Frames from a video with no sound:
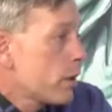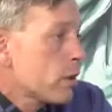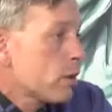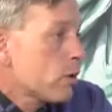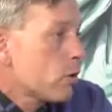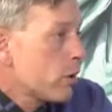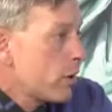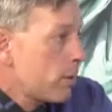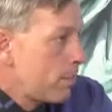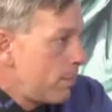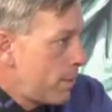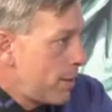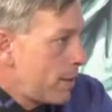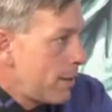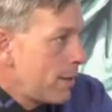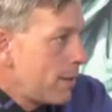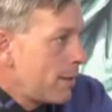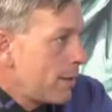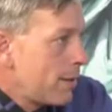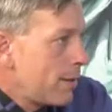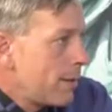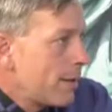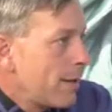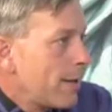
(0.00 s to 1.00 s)
going to
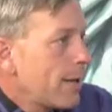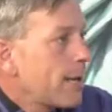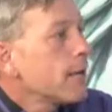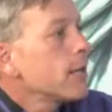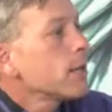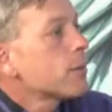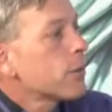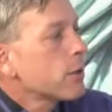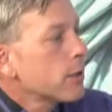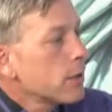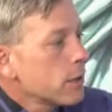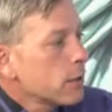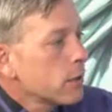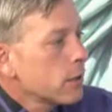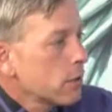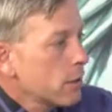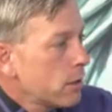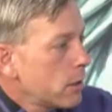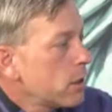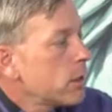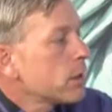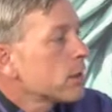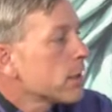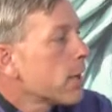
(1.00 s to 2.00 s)
be anything,
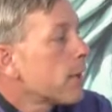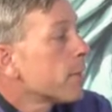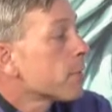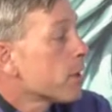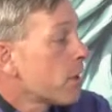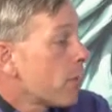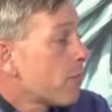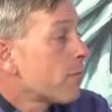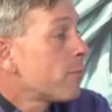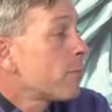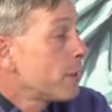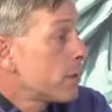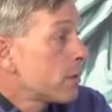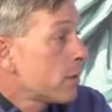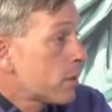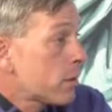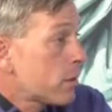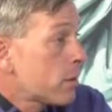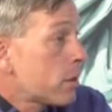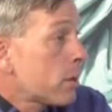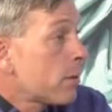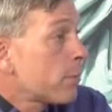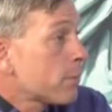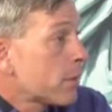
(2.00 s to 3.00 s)
anytime government does
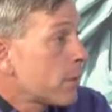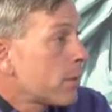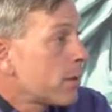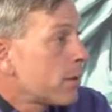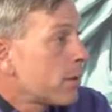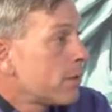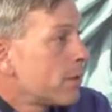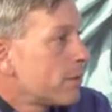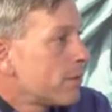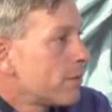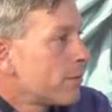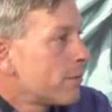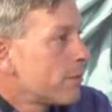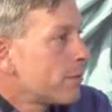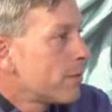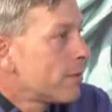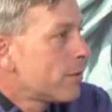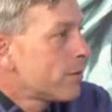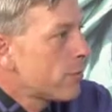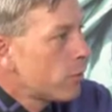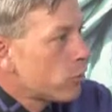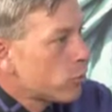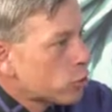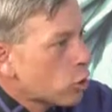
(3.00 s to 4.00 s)
something,
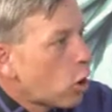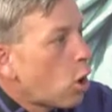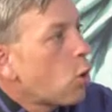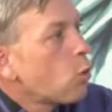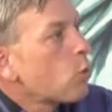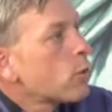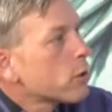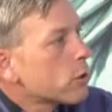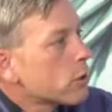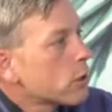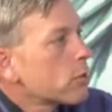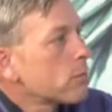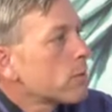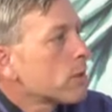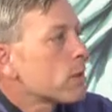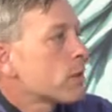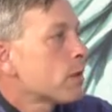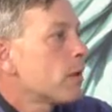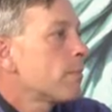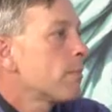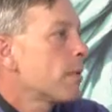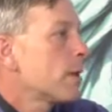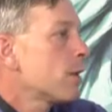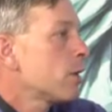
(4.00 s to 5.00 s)
there's always going to be
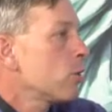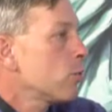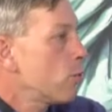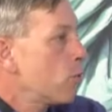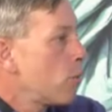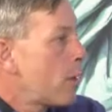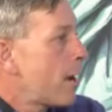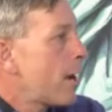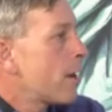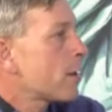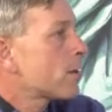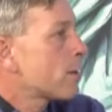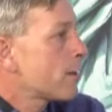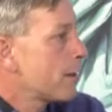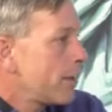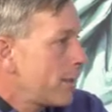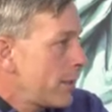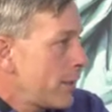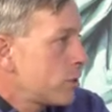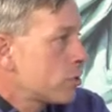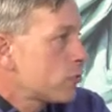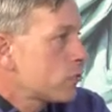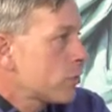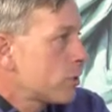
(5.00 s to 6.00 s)
somebody who has an
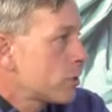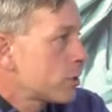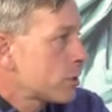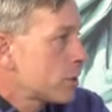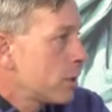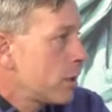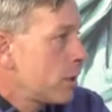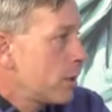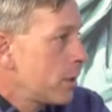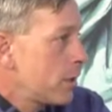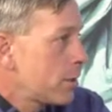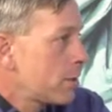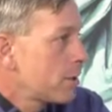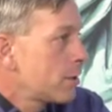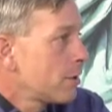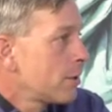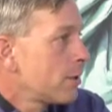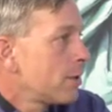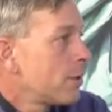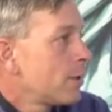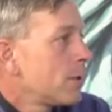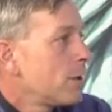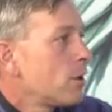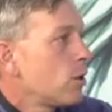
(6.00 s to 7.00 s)
interest in it. Mm -hmm.
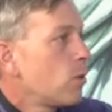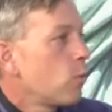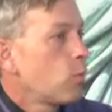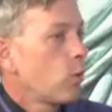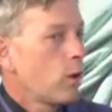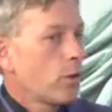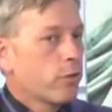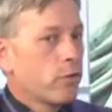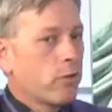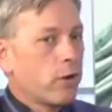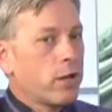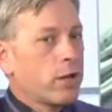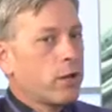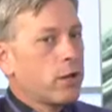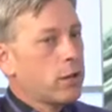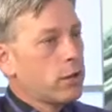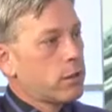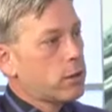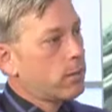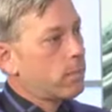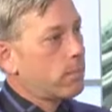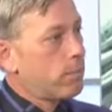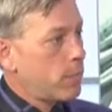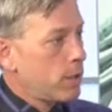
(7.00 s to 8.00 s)
Whether it
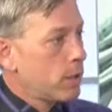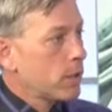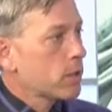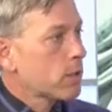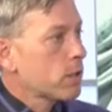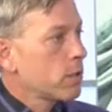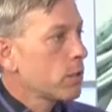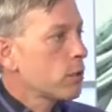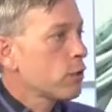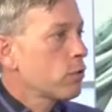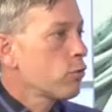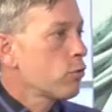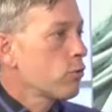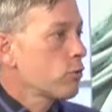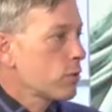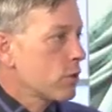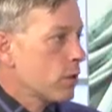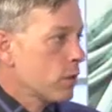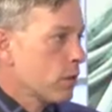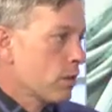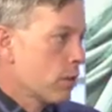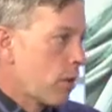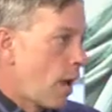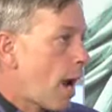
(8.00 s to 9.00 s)
is a business who's
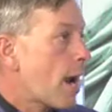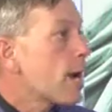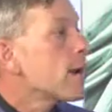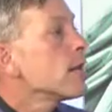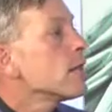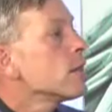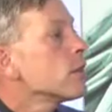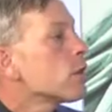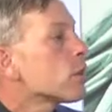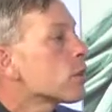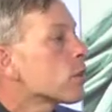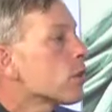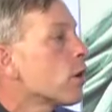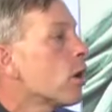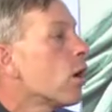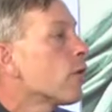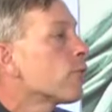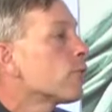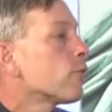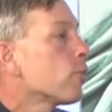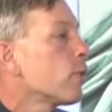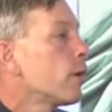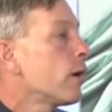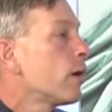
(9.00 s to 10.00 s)
designing the
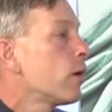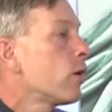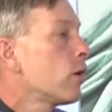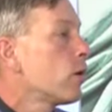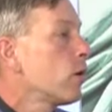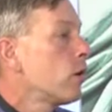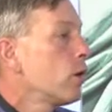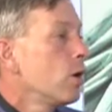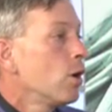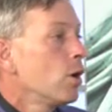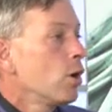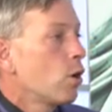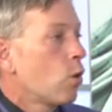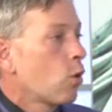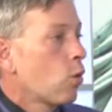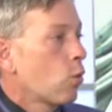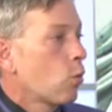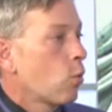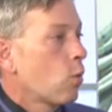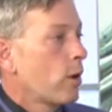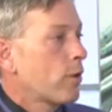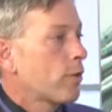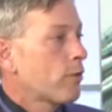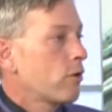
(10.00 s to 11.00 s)
software, or
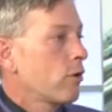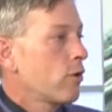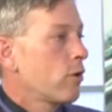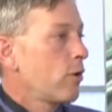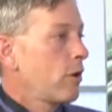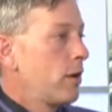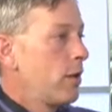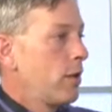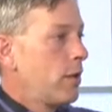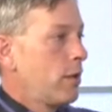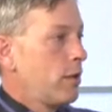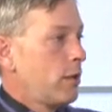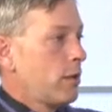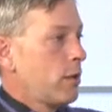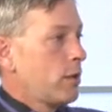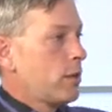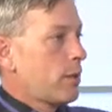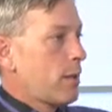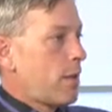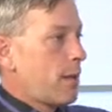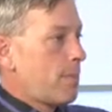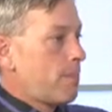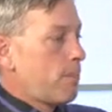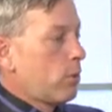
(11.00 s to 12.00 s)
whether it is
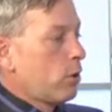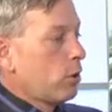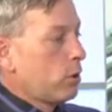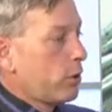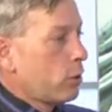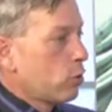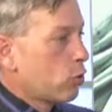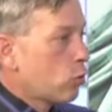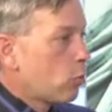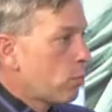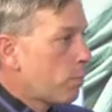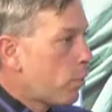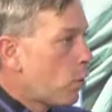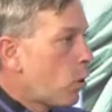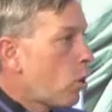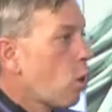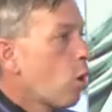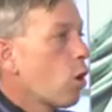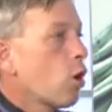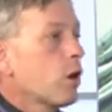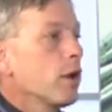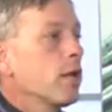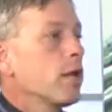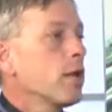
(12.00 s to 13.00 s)
a political
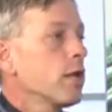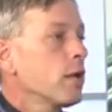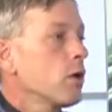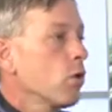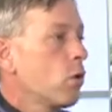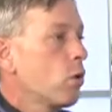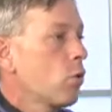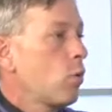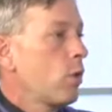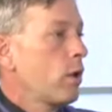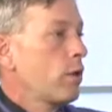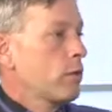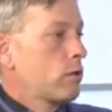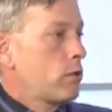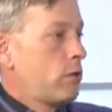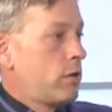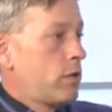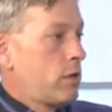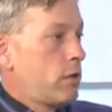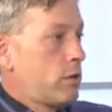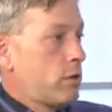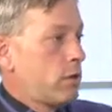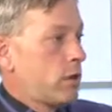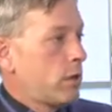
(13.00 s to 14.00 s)
party, or whether
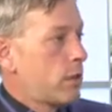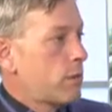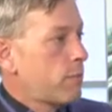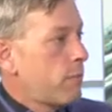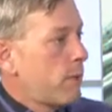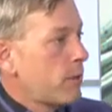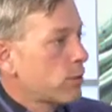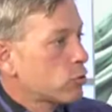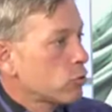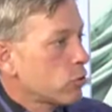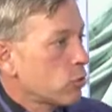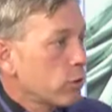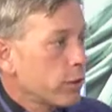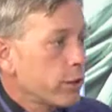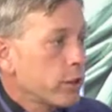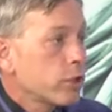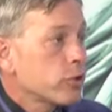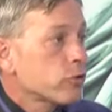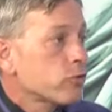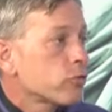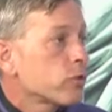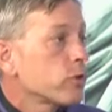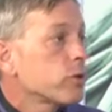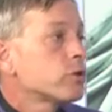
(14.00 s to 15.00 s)
it is a special
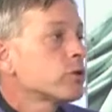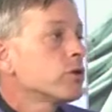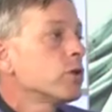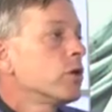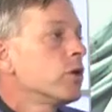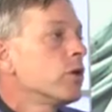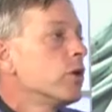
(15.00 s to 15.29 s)
interest,